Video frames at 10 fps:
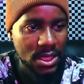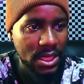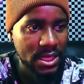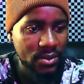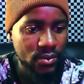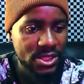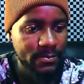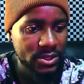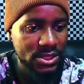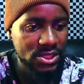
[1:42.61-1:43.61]
And which
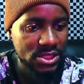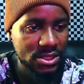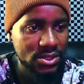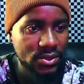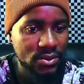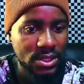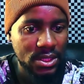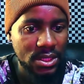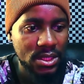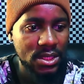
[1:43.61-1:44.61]
position do you
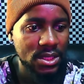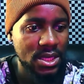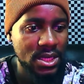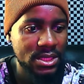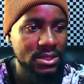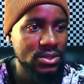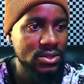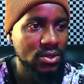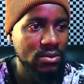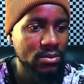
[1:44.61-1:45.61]
think Dylan
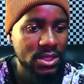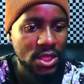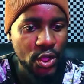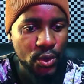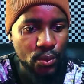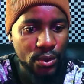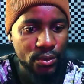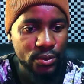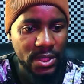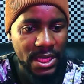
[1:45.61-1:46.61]
Solomon
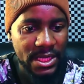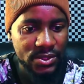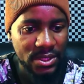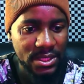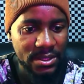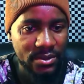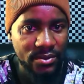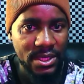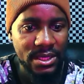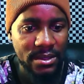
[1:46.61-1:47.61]
will actually
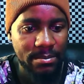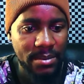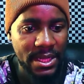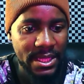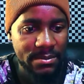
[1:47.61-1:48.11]
really play?